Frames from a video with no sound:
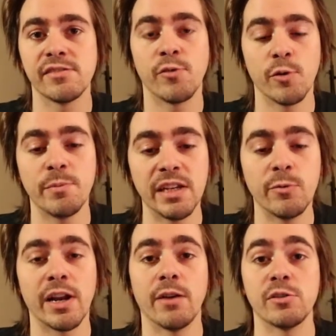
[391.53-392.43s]
for me
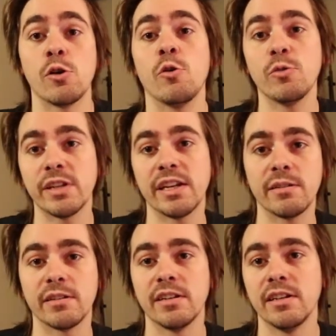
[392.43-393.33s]
when I was holding